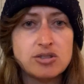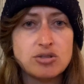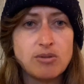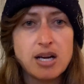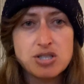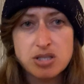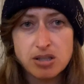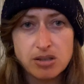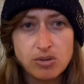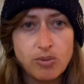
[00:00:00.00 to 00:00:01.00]
the
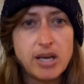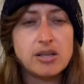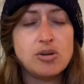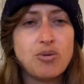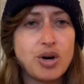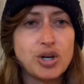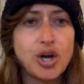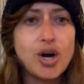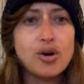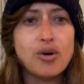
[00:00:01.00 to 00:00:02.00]
direction in the way that you want to
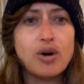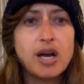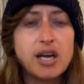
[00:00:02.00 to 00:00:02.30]
go